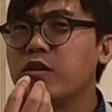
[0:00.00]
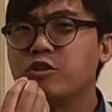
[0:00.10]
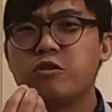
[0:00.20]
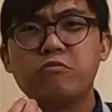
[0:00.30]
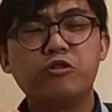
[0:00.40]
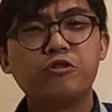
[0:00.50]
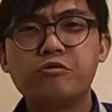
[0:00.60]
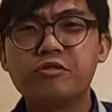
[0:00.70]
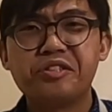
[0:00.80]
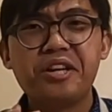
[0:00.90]
So
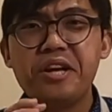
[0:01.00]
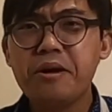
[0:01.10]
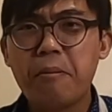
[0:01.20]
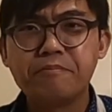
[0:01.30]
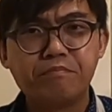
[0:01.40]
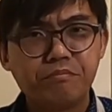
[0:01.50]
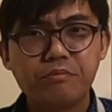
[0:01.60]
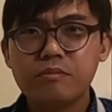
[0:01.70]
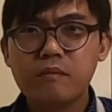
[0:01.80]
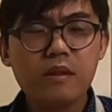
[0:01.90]
juicy.
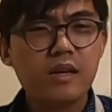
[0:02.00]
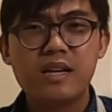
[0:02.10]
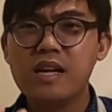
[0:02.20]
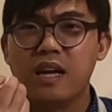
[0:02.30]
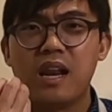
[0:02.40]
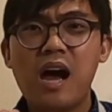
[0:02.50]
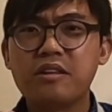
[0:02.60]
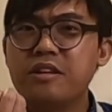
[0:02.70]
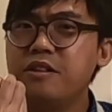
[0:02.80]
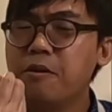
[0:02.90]
It
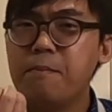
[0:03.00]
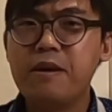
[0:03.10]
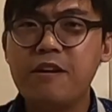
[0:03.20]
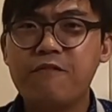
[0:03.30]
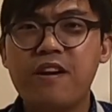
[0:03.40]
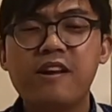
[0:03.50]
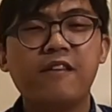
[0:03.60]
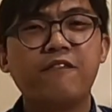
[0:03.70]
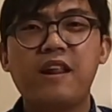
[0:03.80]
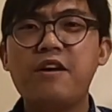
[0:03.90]
locked in the meat
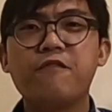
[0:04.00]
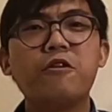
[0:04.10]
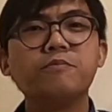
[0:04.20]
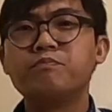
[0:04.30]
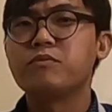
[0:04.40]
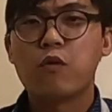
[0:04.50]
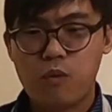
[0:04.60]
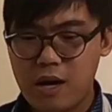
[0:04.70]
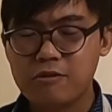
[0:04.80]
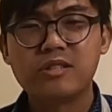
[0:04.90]
flavor.
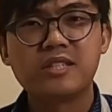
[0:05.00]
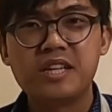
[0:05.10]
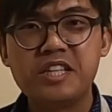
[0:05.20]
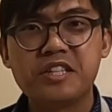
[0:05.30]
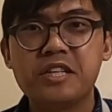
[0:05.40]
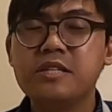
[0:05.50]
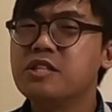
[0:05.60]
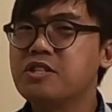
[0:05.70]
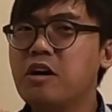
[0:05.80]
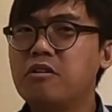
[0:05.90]
Well
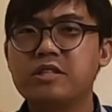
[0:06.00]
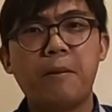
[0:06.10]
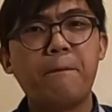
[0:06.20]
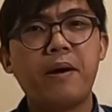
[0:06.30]
seasoned, salt and